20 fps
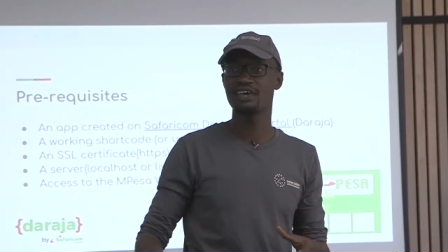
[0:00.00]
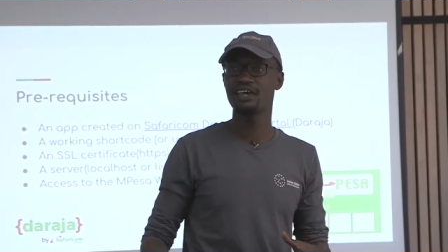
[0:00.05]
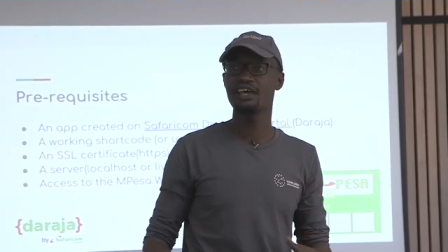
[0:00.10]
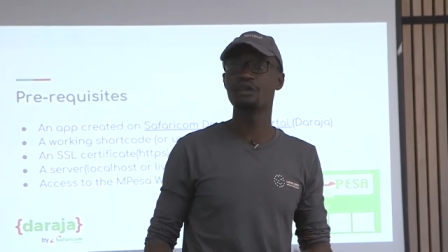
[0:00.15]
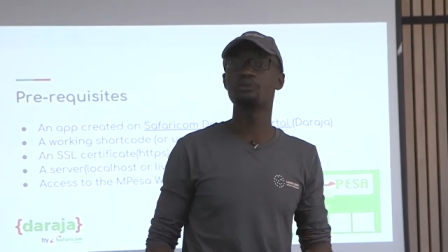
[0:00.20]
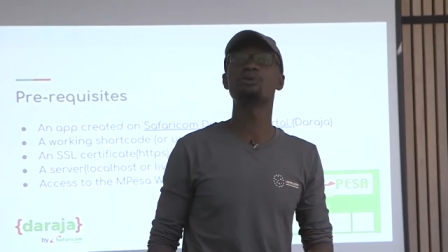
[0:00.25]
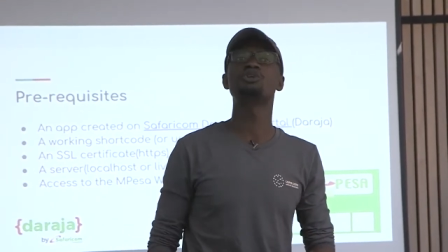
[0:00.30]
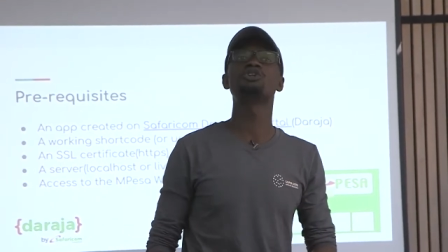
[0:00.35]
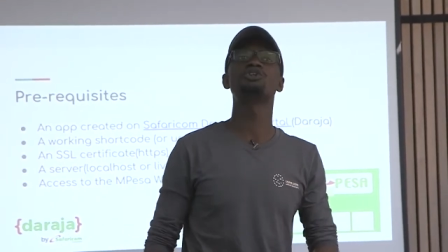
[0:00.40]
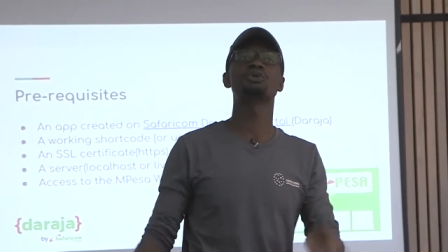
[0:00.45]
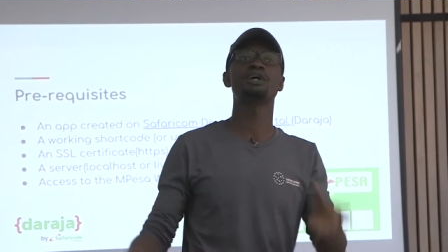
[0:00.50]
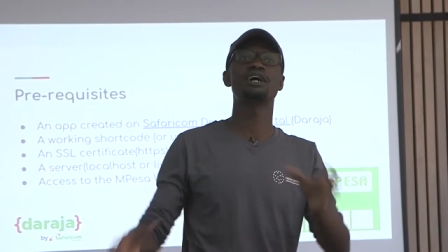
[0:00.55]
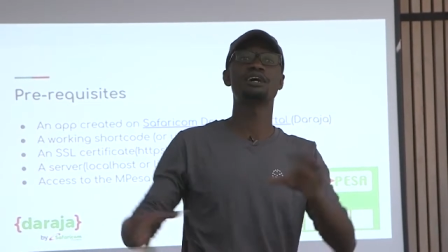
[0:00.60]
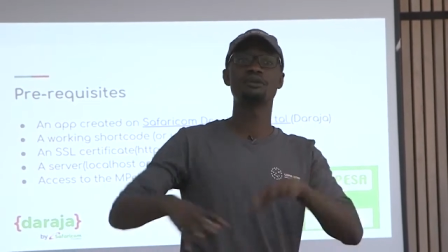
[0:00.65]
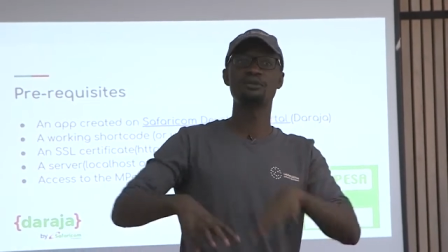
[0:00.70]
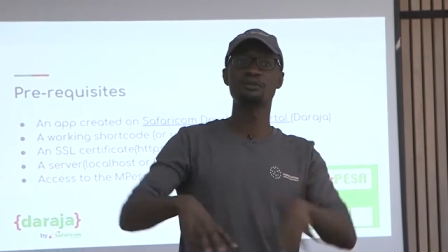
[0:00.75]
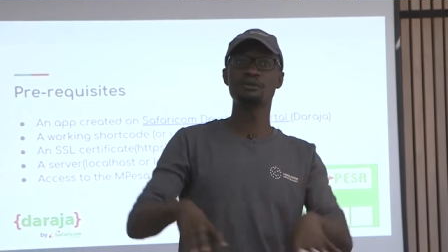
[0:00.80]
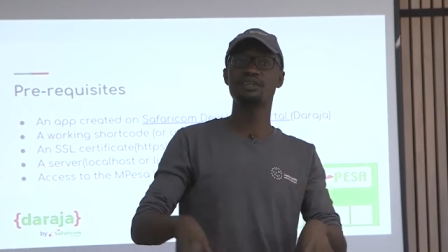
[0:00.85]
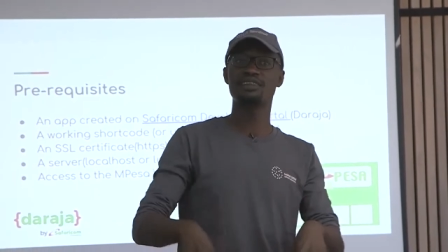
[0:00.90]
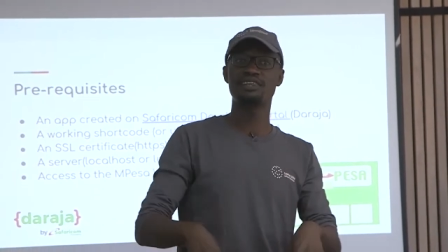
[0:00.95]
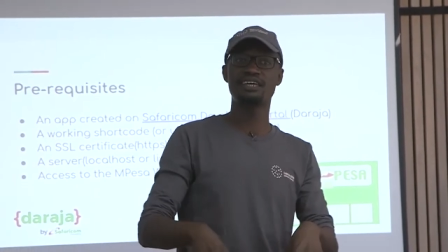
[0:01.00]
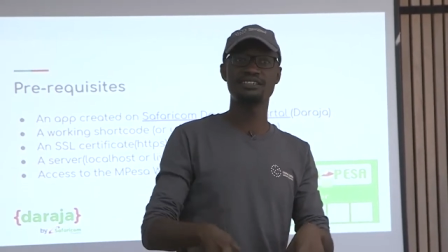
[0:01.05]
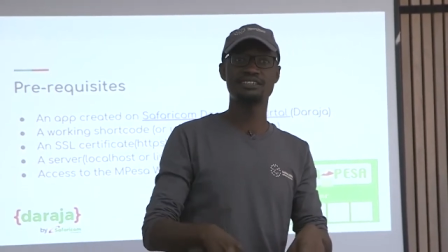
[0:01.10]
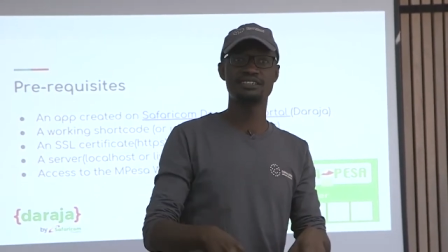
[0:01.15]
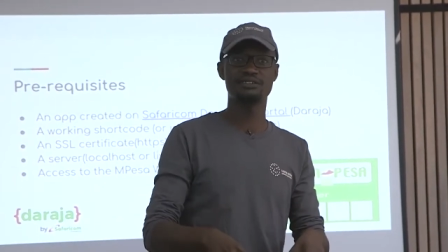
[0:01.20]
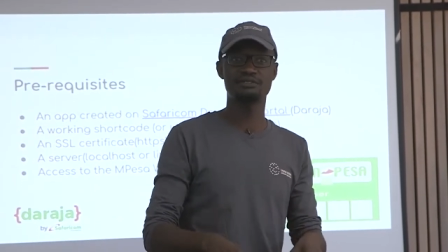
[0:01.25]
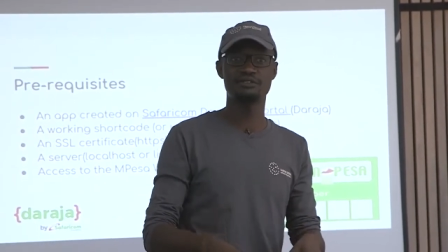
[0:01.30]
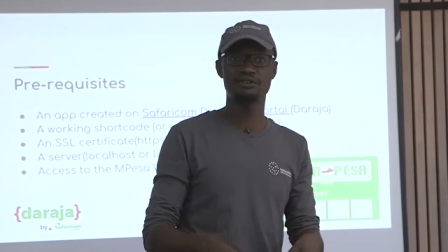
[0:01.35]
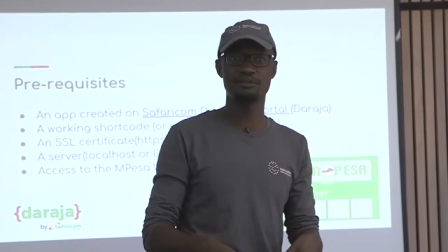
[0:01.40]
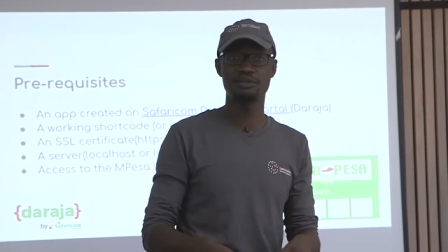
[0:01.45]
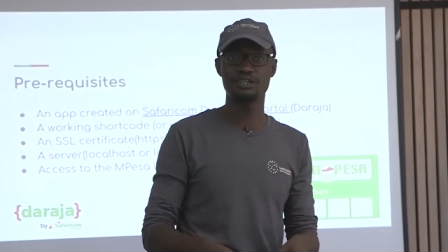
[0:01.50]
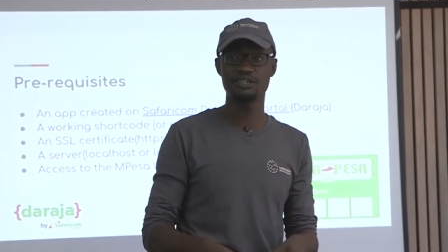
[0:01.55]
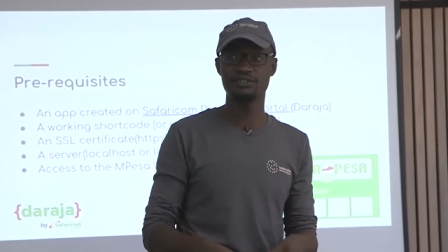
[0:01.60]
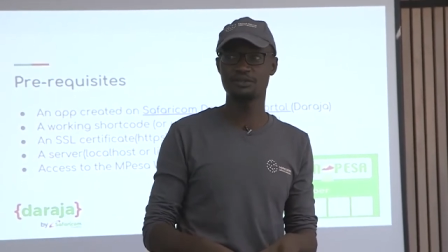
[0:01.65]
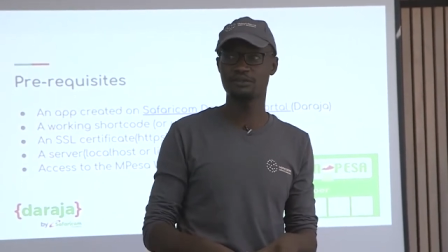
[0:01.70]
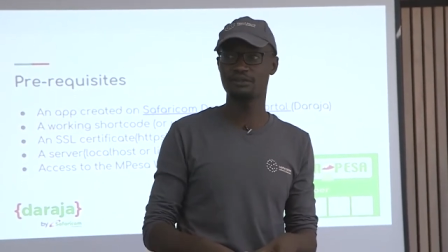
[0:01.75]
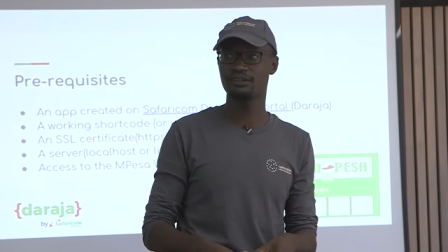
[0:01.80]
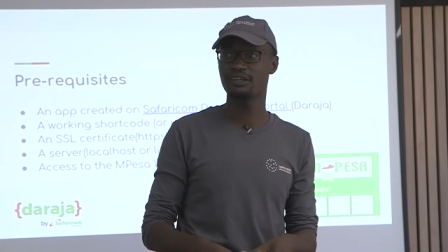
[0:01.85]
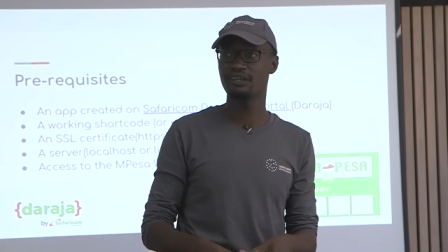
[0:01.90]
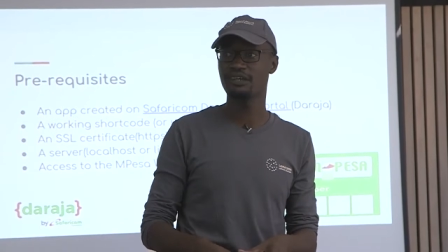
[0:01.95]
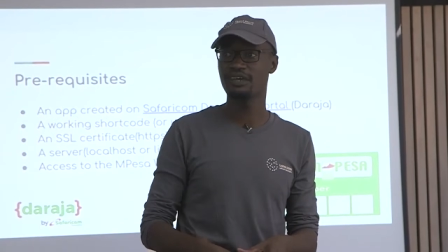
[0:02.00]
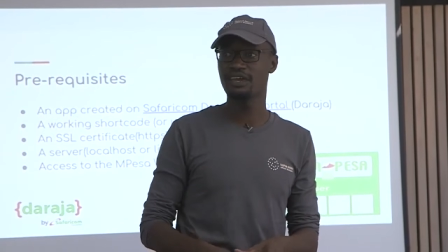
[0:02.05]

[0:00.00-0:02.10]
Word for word: and what you can do with that information.